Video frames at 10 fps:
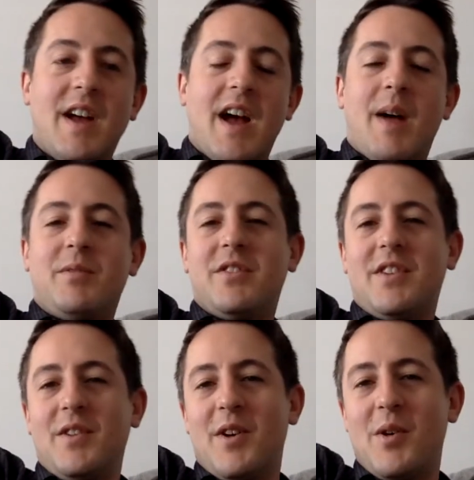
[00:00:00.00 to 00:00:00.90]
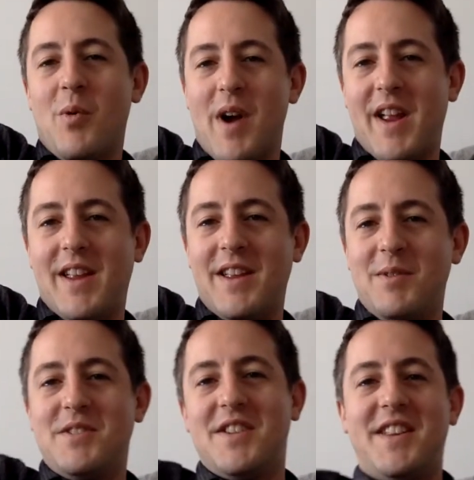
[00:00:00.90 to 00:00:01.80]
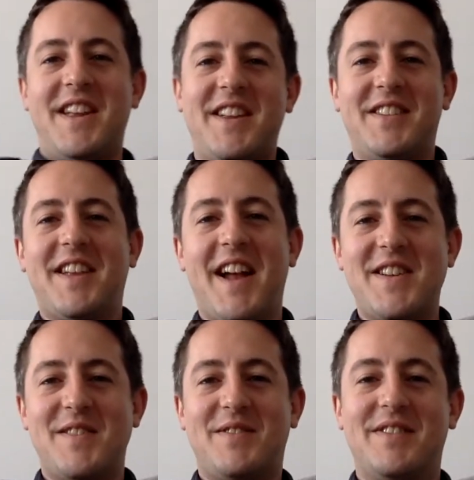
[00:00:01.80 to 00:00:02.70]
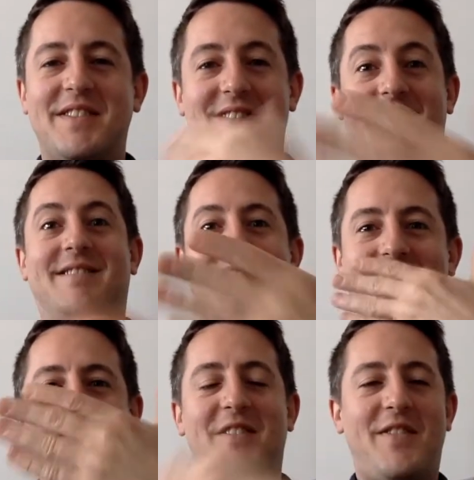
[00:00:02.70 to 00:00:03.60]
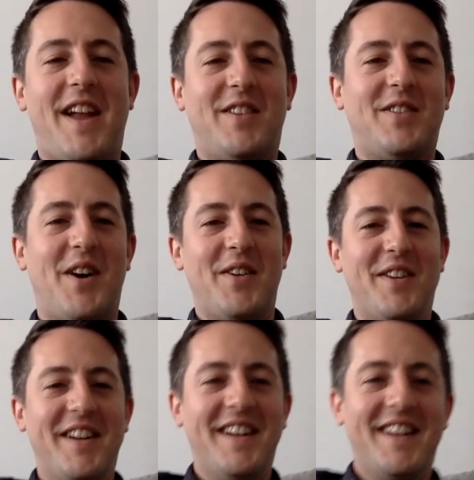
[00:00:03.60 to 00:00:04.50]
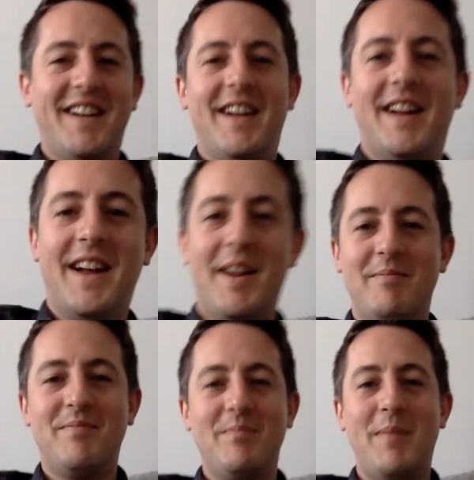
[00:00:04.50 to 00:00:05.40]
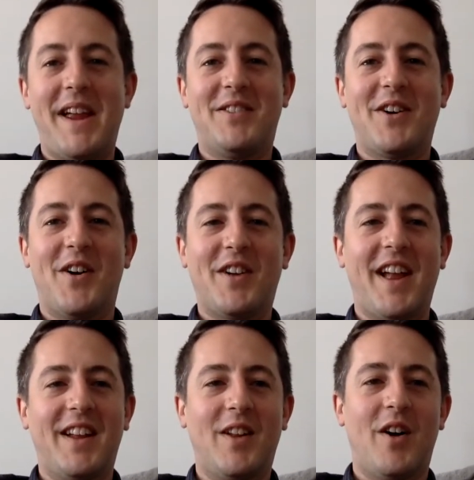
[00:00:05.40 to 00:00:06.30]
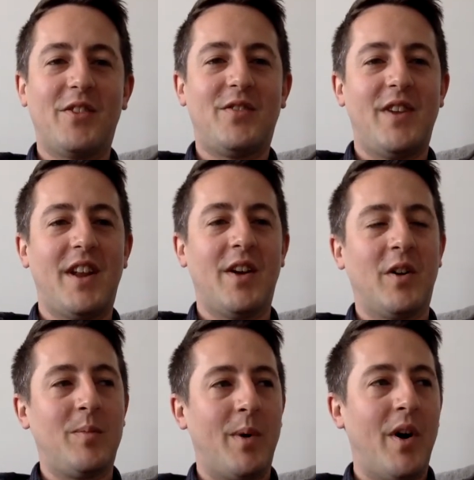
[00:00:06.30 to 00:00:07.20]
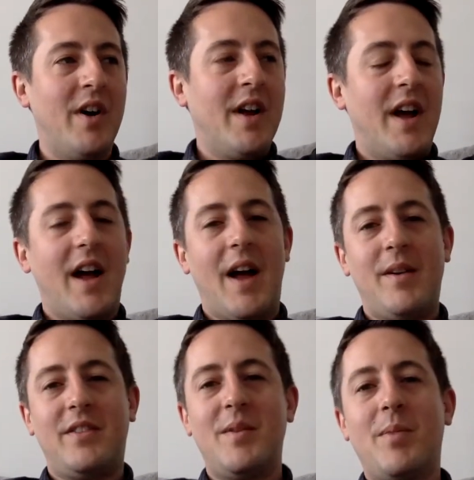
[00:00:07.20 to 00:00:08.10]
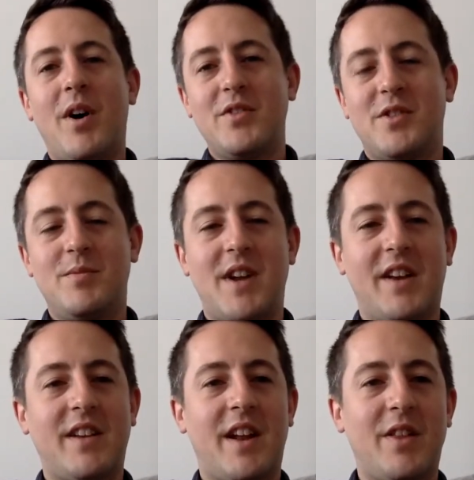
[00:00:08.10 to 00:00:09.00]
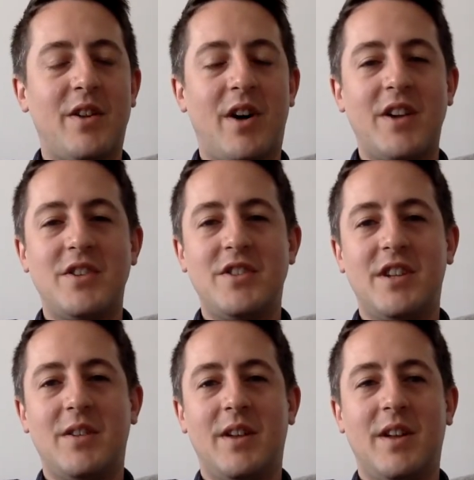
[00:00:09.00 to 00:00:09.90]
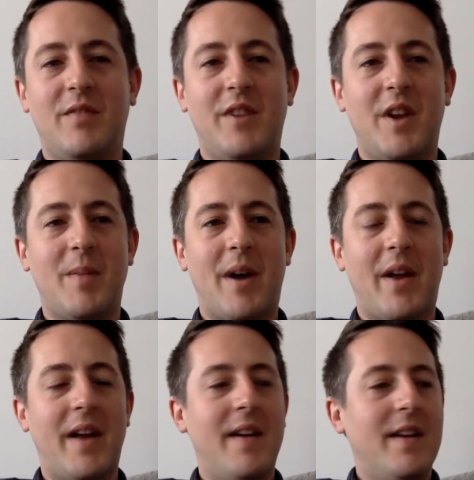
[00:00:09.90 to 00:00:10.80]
I'm still not quite used to these kind of face on, me talking lots videos, but it's an important subject and I thought I should do a little video about it.